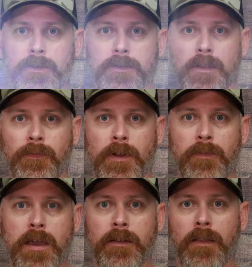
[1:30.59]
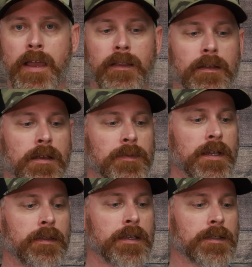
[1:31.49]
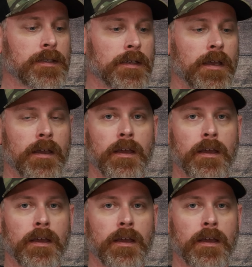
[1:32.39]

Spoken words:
so the front mounted light that comes on this.